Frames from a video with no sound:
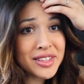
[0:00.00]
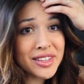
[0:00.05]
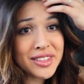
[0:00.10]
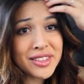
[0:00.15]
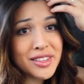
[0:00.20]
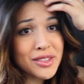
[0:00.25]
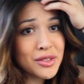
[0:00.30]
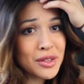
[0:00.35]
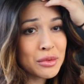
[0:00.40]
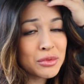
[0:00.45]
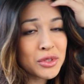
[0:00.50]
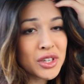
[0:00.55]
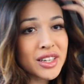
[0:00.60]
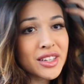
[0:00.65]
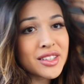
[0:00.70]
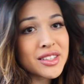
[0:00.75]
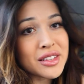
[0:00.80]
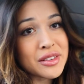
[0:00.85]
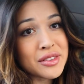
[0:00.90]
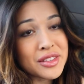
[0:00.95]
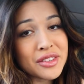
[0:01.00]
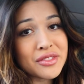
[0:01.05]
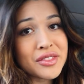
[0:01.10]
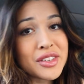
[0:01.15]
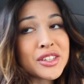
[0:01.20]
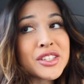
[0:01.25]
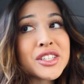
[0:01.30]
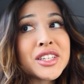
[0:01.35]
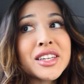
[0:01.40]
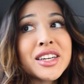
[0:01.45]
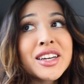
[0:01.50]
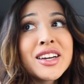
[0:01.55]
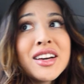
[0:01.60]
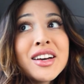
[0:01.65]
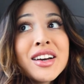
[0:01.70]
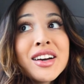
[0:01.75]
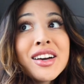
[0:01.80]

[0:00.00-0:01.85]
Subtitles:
since that's what I'm trying to do in the future.